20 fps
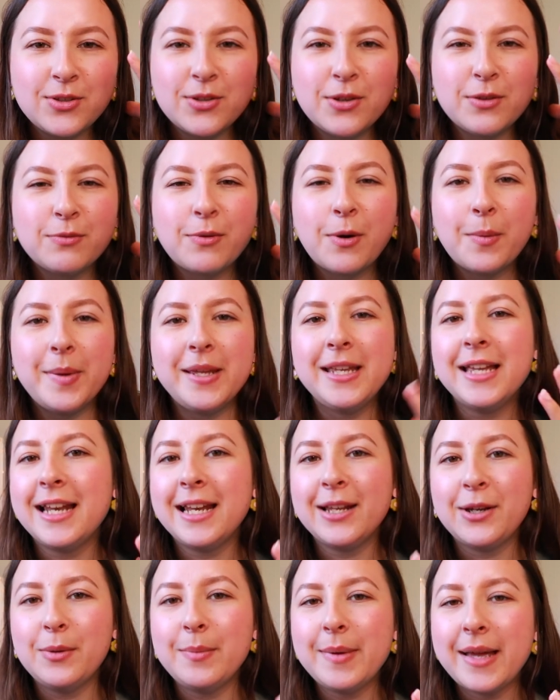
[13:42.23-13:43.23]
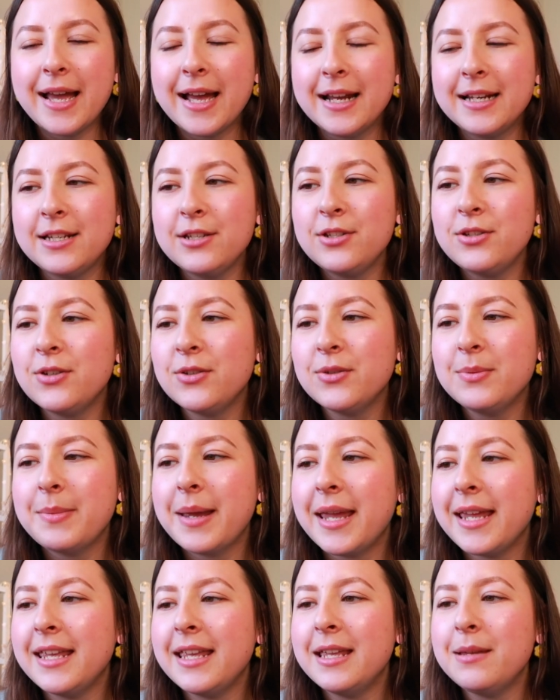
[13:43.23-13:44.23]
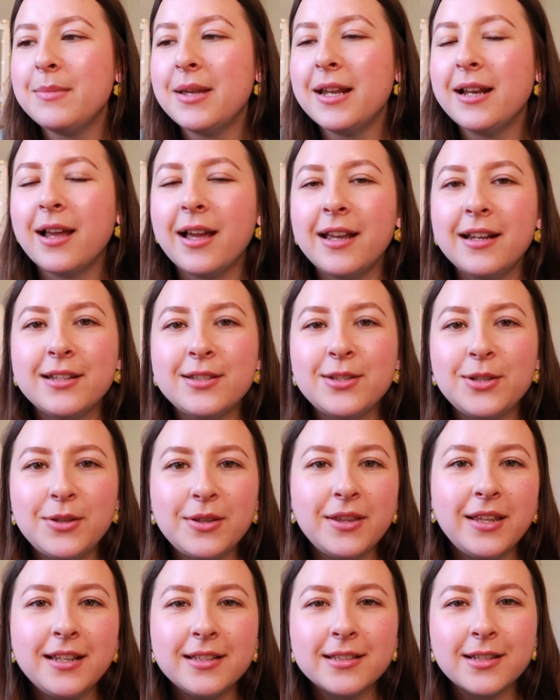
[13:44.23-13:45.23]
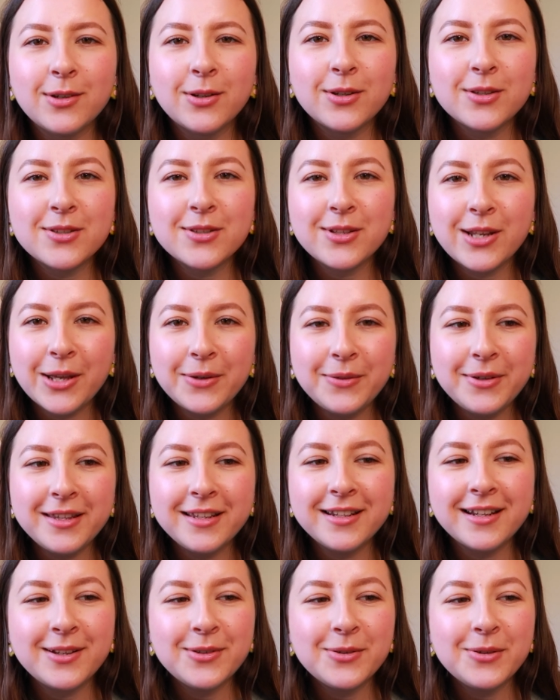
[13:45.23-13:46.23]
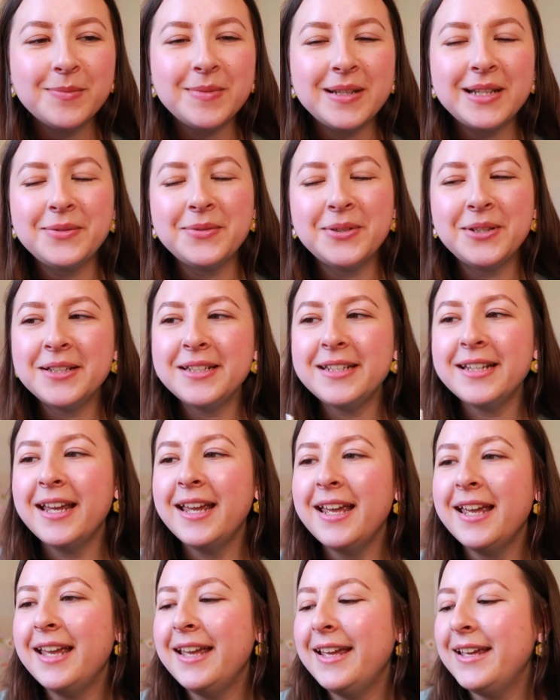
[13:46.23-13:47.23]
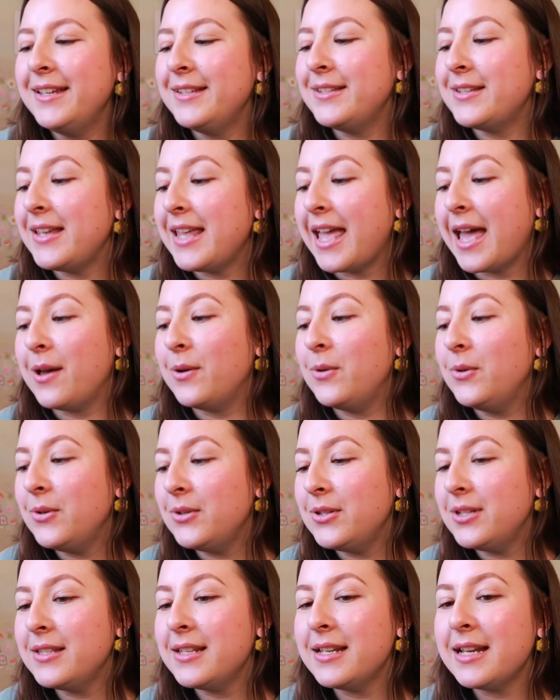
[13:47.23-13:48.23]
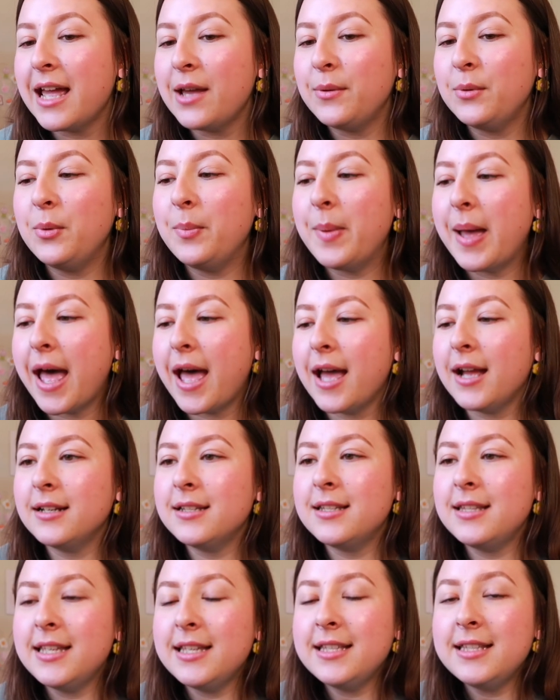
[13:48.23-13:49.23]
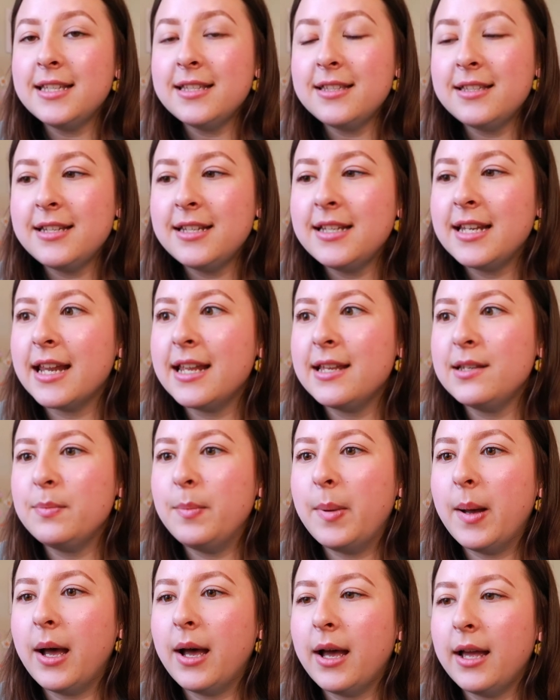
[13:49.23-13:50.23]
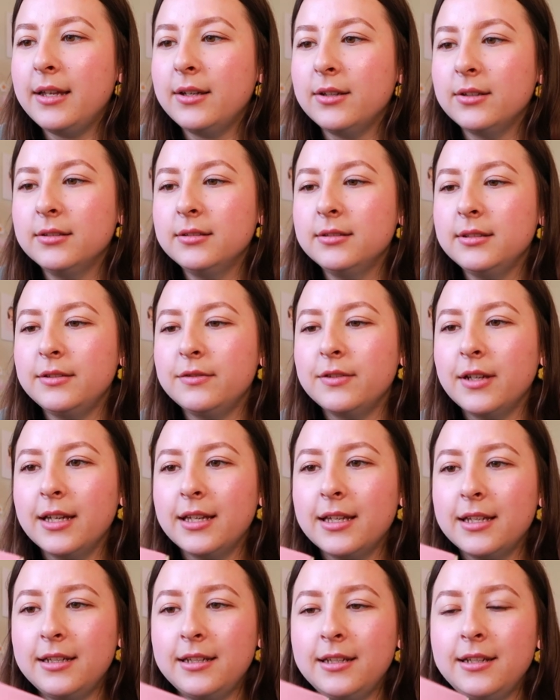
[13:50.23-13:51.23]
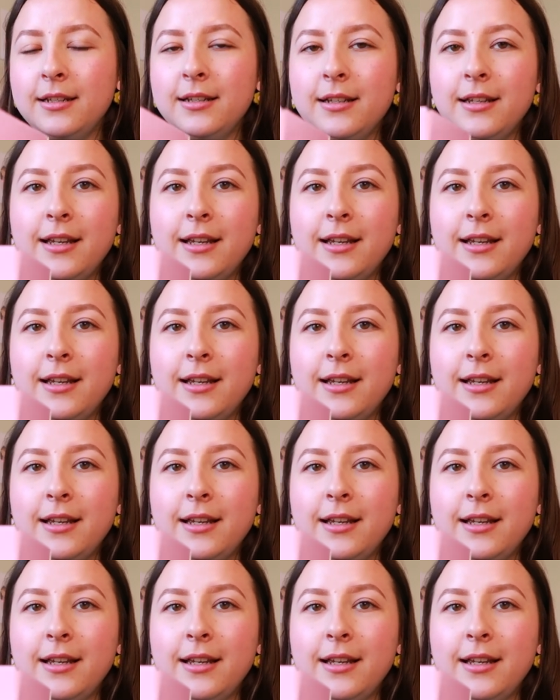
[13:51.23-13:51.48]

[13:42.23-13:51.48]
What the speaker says: throbbing a little bit, and it's just making me like do things a lot slower than I normally would. So yeah, orders are now all packed. This is today's pile, if I can